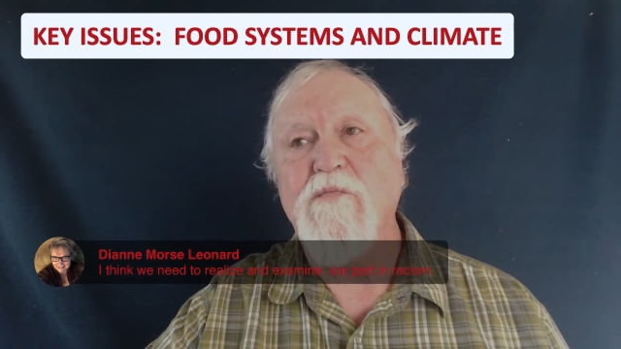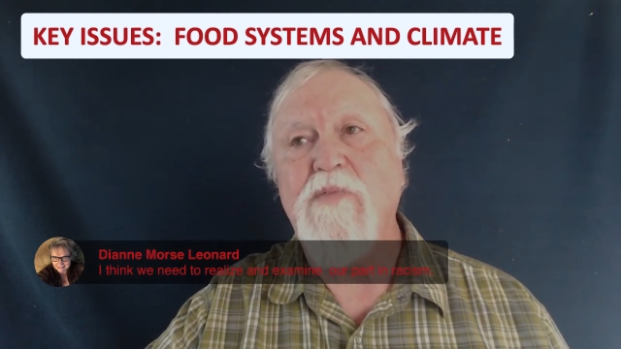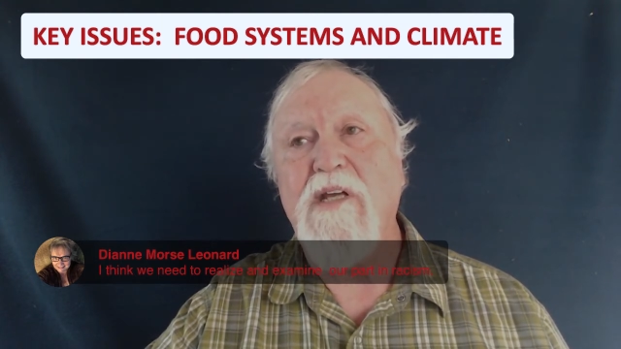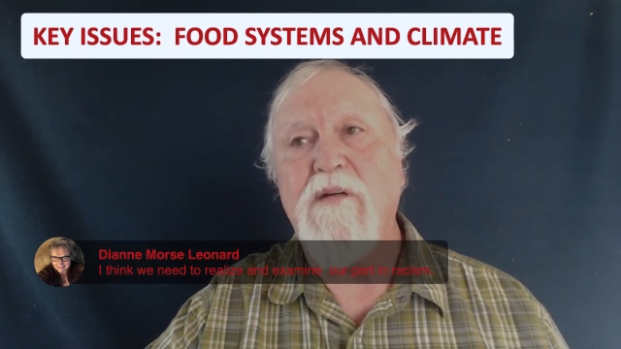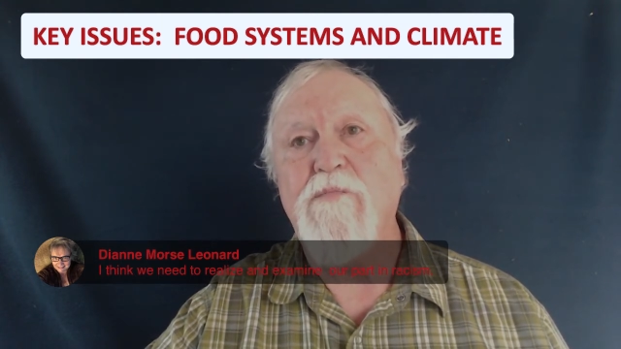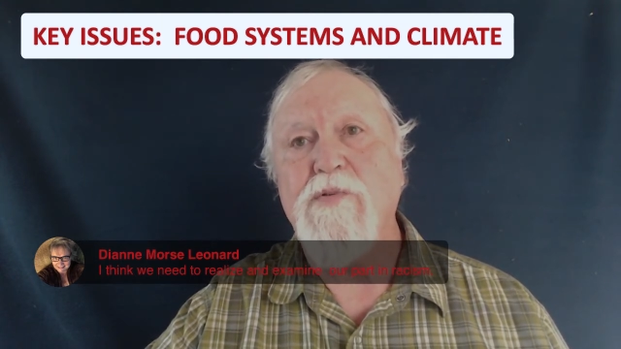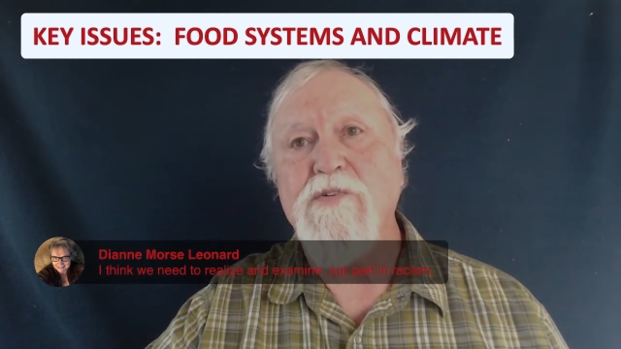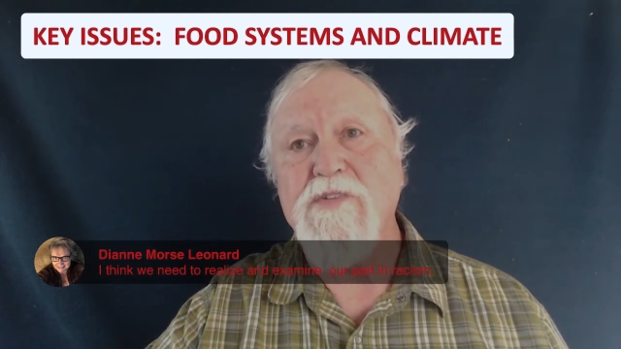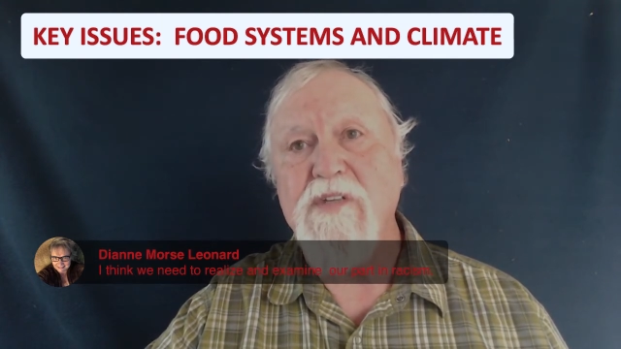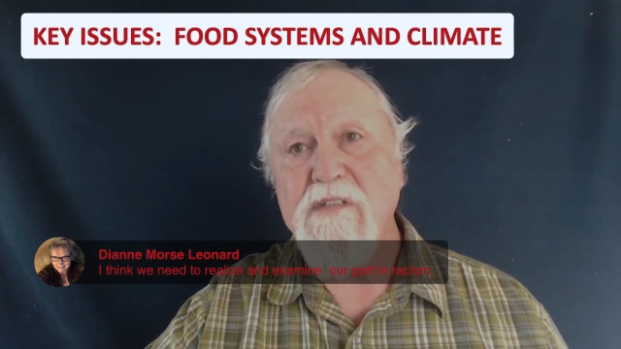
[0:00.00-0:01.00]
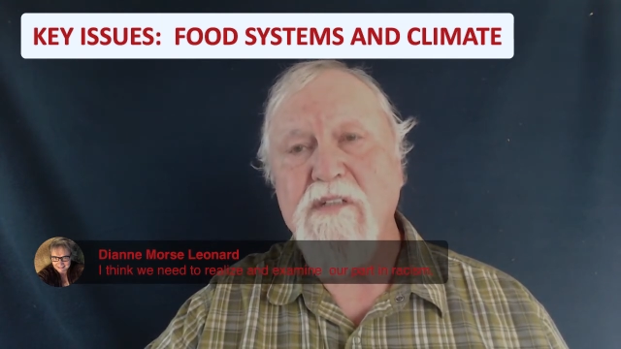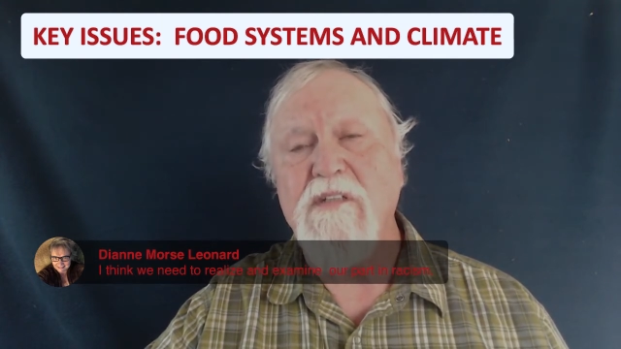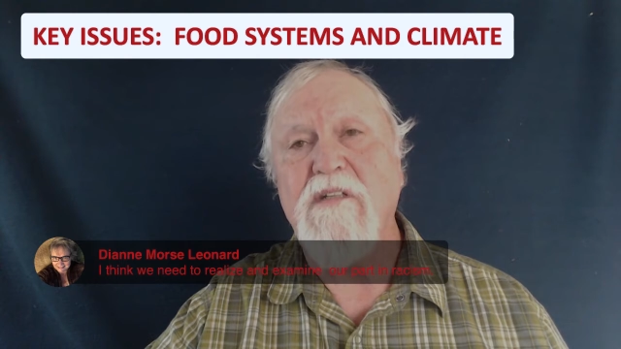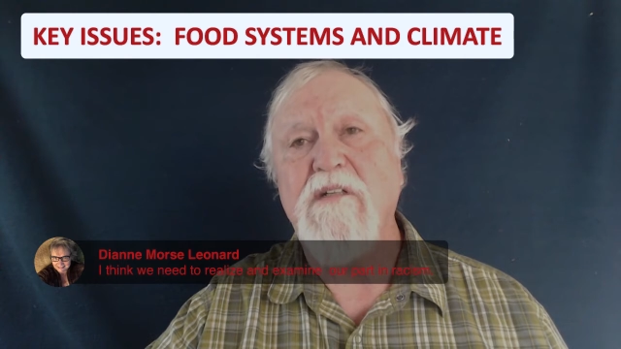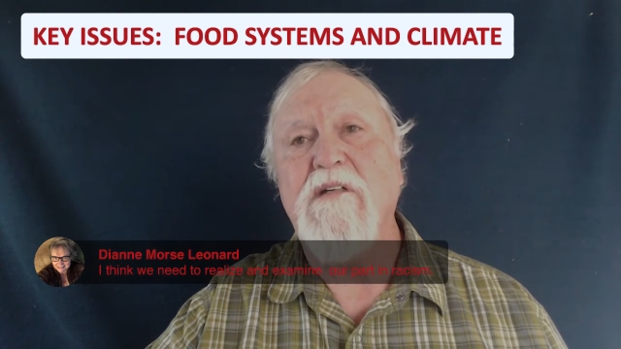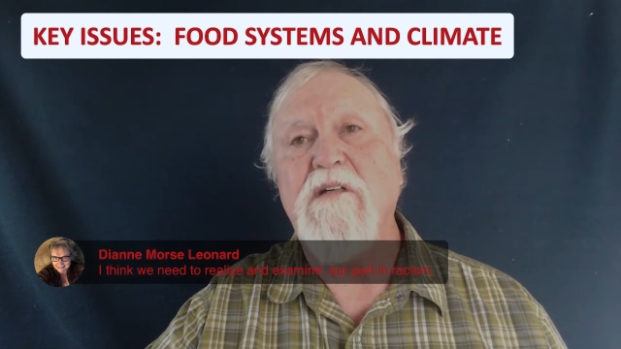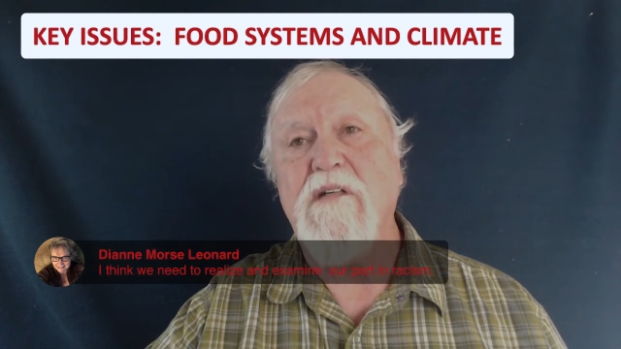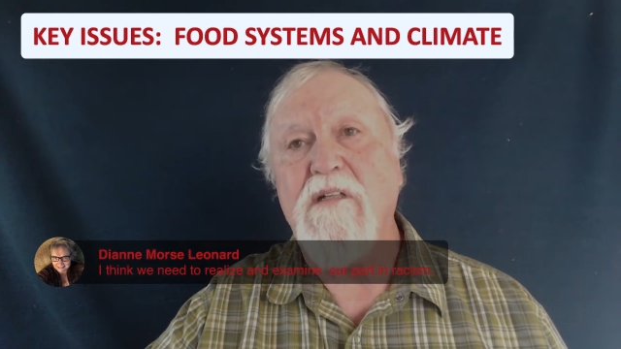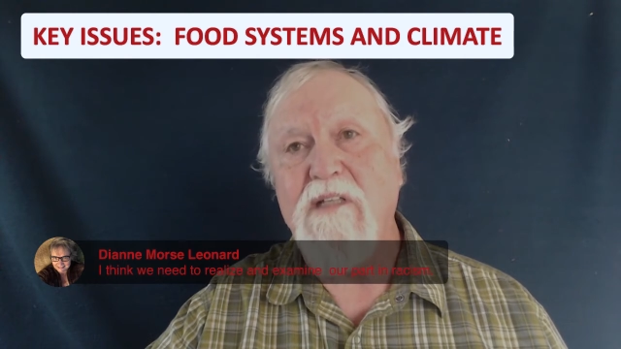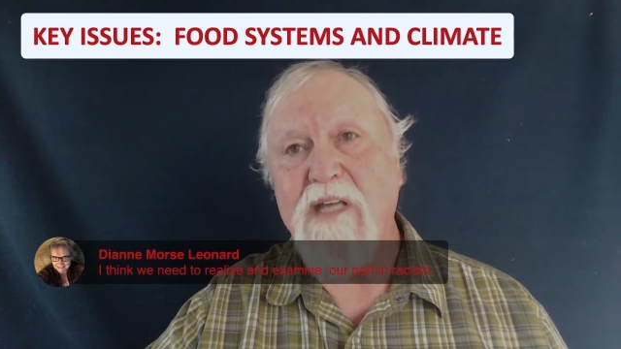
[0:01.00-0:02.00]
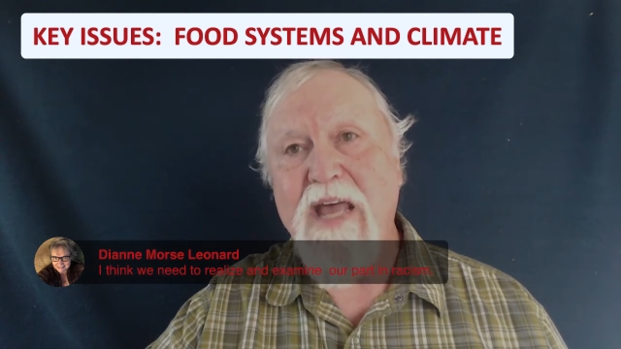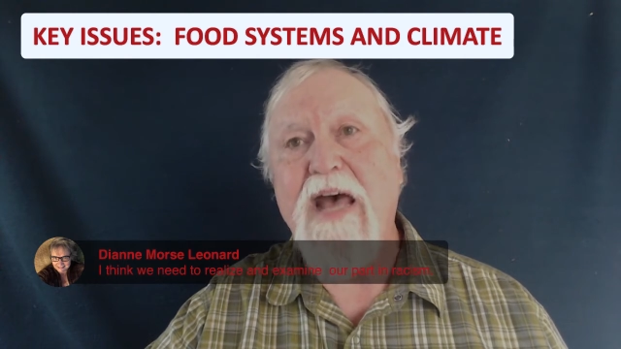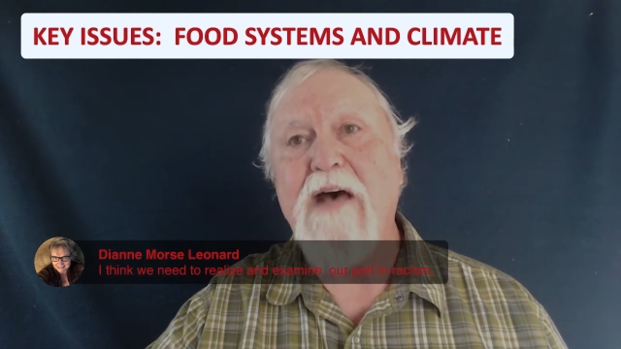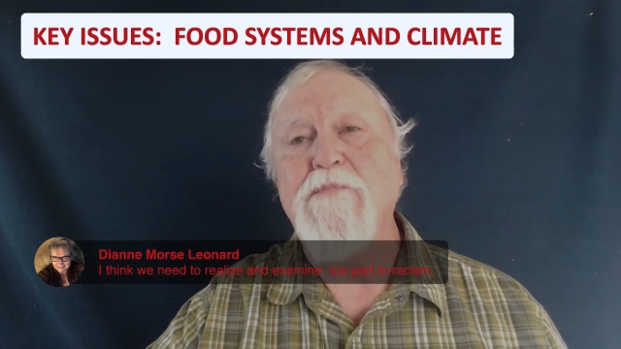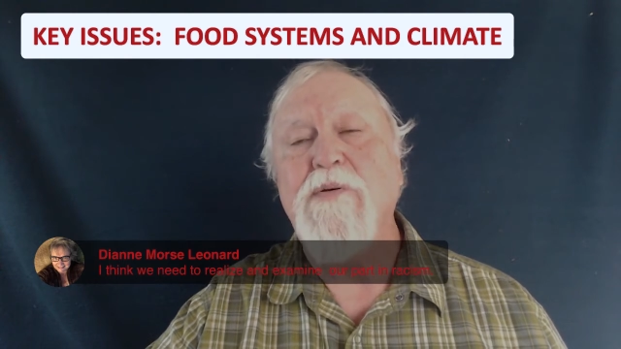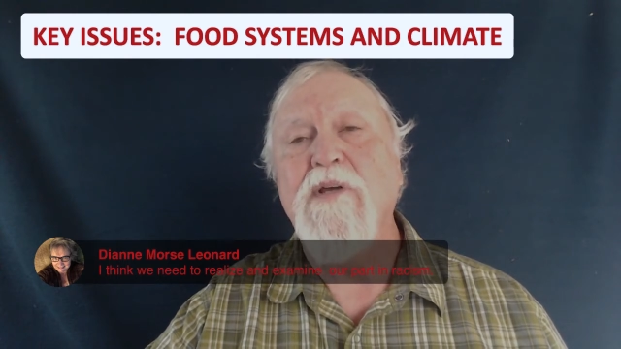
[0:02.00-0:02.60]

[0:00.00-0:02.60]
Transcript: been a persistent gap.